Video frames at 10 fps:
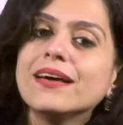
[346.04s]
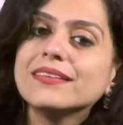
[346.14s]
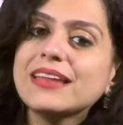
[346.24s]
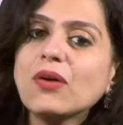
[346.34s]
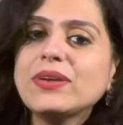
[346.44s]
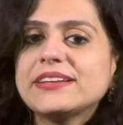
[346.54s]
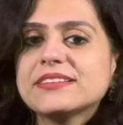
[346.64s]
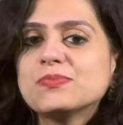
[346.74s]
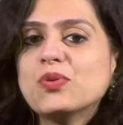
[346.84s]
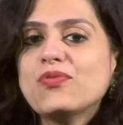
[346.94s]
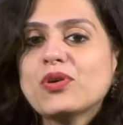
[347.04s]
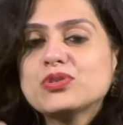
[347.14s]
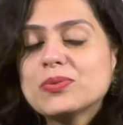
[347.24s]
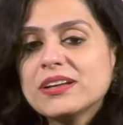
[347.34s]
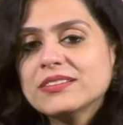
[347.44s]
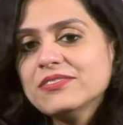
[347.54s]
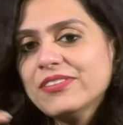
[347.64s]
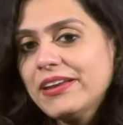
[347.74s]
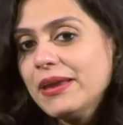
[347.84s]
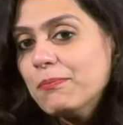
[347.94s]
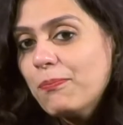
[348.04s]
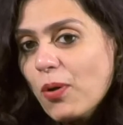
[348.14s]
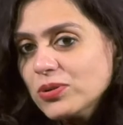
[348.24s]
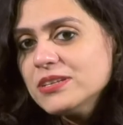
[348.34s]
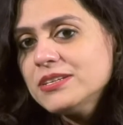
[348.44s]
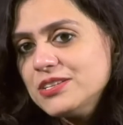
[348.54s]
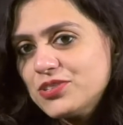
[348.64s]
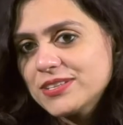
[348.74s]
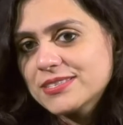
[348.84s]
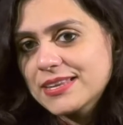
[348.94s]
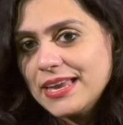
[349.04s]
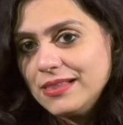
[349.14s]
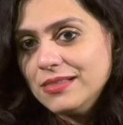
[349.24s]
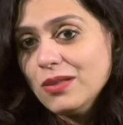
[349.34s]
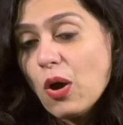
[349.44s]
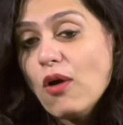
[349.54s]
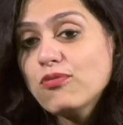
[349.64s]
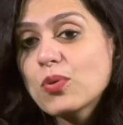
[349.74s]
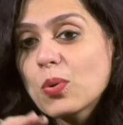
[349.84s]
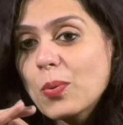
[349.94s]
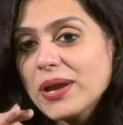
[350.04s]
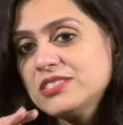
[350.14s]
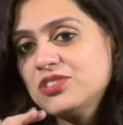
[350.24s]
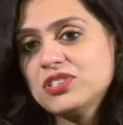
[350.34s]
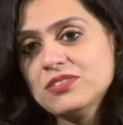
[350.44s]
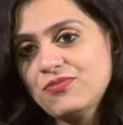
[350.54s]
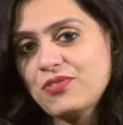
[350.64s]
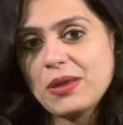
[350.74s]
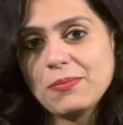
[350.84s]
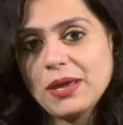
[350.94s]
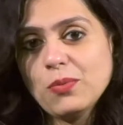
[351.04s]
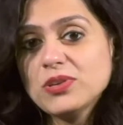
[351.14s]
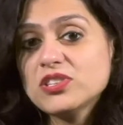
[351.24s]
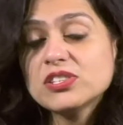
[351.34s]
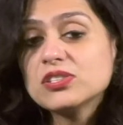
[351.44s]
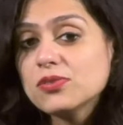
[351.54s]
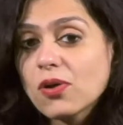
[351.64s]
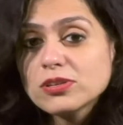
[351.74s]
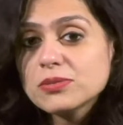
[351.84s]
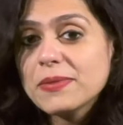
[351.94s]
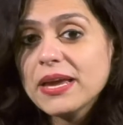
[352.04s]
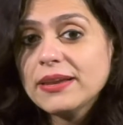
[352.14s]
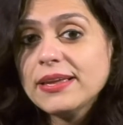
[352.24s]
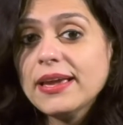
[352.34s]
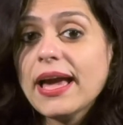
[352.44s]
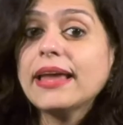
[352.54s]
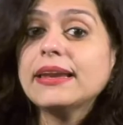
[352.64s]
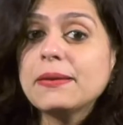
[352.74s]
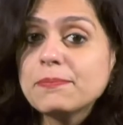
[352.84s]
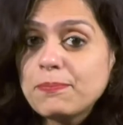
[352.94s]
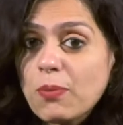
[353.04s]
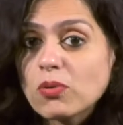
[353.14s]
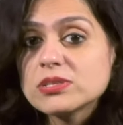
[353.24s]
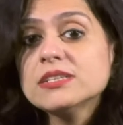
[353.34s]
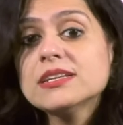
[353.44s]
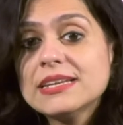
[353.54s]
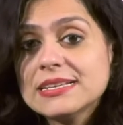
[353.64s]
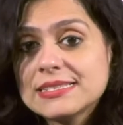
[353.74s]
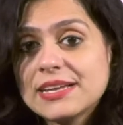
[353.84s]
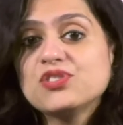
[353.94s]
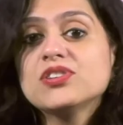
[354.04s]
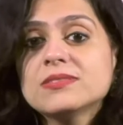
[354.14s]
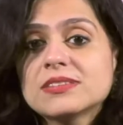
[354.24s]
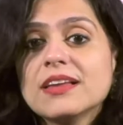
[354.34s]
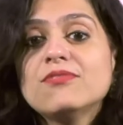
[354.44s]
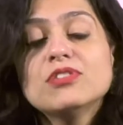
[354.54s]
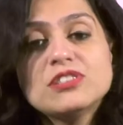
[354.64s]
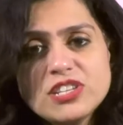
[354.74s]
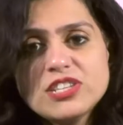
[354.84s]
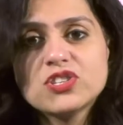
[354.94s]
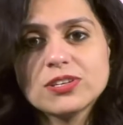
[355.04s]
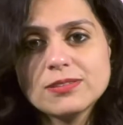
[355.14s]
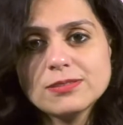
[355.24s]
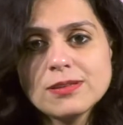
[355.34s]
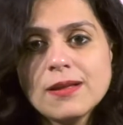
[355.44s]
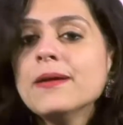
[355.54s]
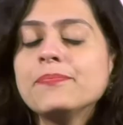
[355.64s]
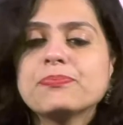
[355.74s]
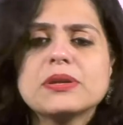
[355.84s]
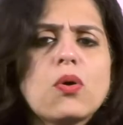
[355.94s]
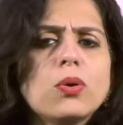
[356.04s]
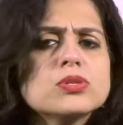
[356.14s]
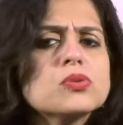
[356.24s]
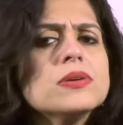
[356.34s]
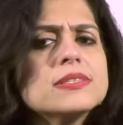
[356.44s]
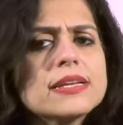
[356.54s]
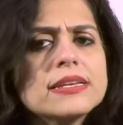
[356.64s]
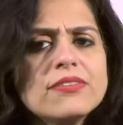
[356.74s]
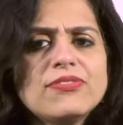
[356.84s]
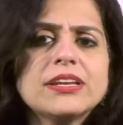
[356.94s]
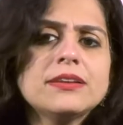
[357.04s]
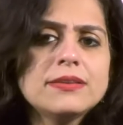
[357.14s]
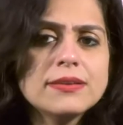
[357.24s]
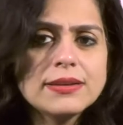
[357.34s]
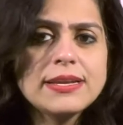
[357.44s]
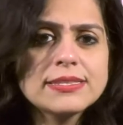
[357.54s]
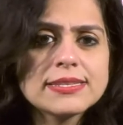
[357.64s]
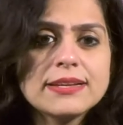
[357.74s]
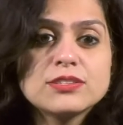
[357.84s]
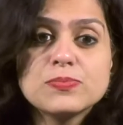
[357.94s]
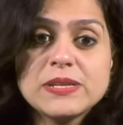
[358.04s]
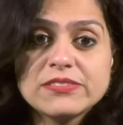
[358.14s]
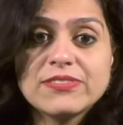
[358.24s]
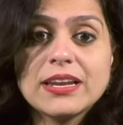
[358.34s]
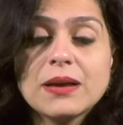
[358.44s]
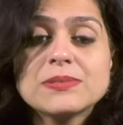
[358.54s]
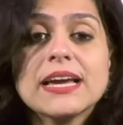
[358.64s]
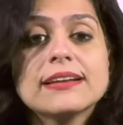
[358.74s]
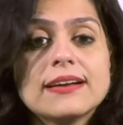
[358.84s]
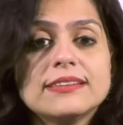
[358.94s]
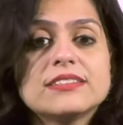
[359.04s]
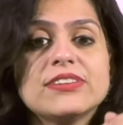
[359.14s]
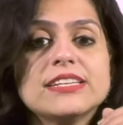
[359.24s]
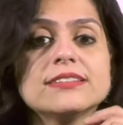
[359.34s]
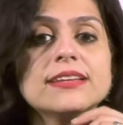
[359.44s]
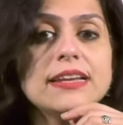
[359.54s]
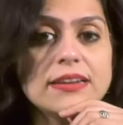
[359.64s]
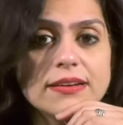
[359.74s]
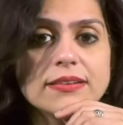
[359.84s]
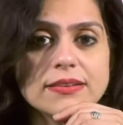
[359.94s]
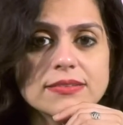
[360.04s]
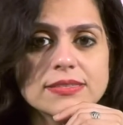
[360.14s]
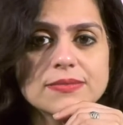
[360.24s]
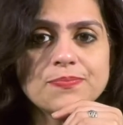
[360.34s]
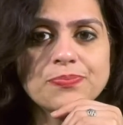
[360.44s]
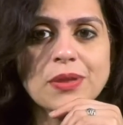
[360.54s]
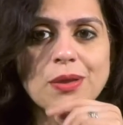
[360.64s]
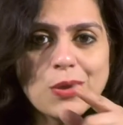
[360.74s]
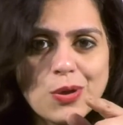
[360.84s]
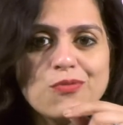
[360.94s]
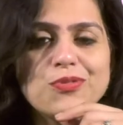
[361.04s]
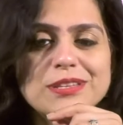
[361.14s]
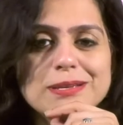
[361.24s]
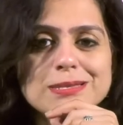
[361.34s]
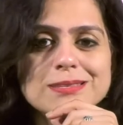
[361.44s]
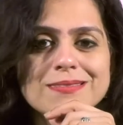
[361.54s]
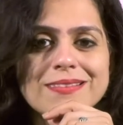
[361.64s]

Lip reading: Now let us move on to another very important teaching skill of question framing, which is not merely an important and essential skill for teachers, but also a significant learning skill to be developed and cultivated in learners. For this,